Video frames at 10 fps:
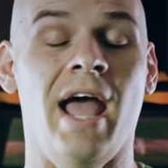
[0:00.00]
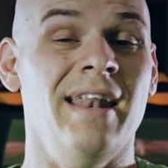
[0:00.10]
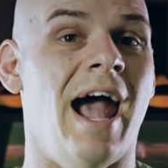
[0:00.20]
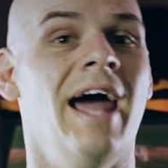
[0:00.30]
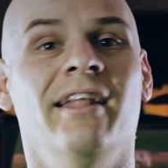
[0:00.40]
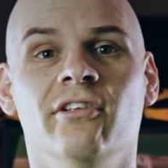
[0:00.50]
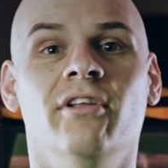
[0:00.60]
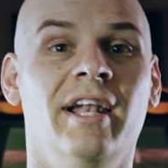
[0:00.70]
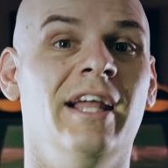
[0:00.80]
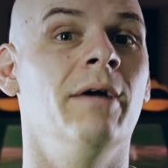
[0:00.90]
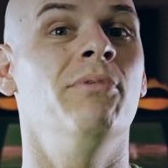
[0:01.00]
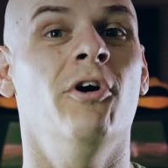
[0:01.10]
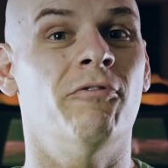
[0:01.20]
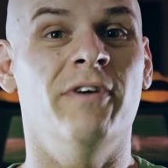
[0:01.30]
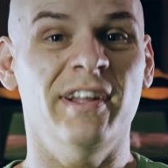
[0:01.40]
and adding the lightning and
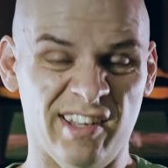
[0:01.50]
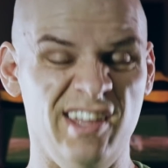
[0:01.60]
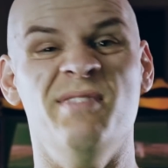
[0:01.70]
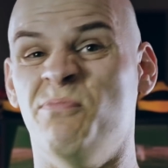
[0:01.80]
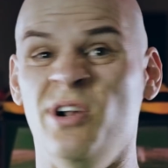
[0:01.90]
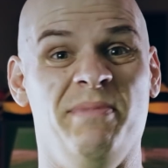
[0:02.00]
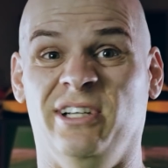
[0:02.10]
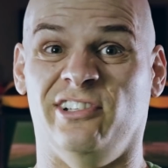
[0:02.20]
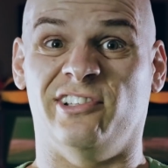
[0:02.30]
blur effects is pretty much a